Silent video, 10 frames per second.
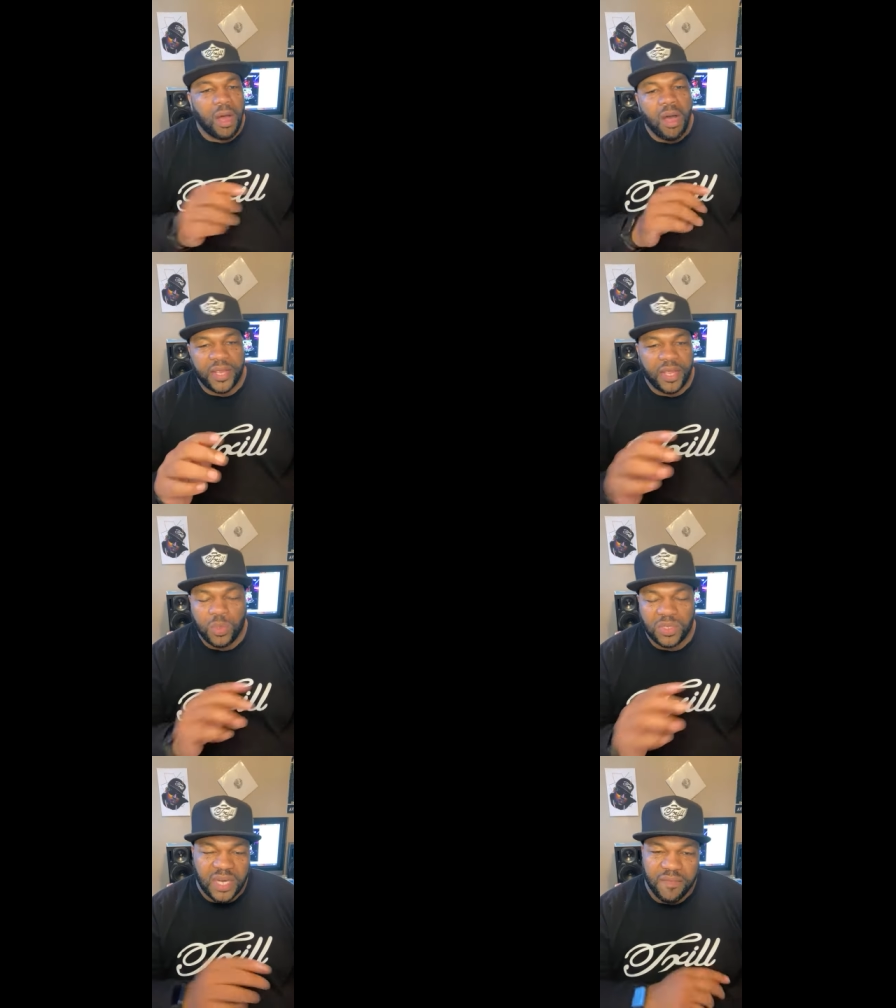audio
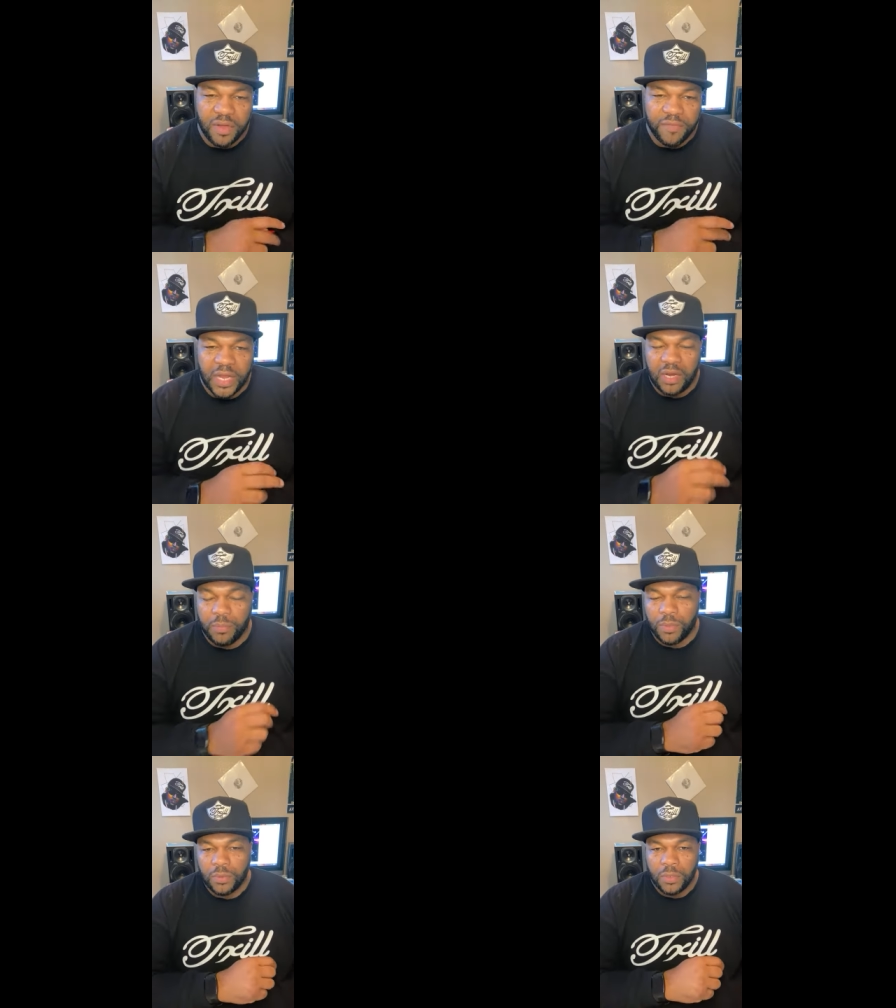was never
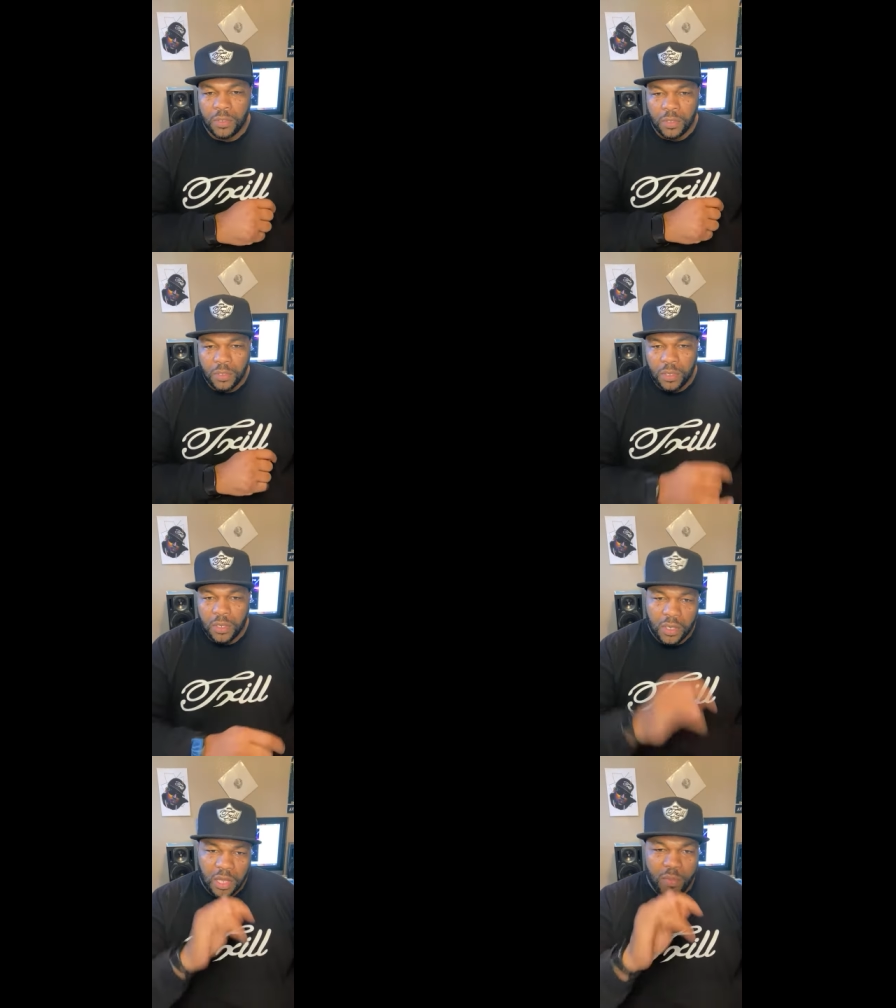available. Go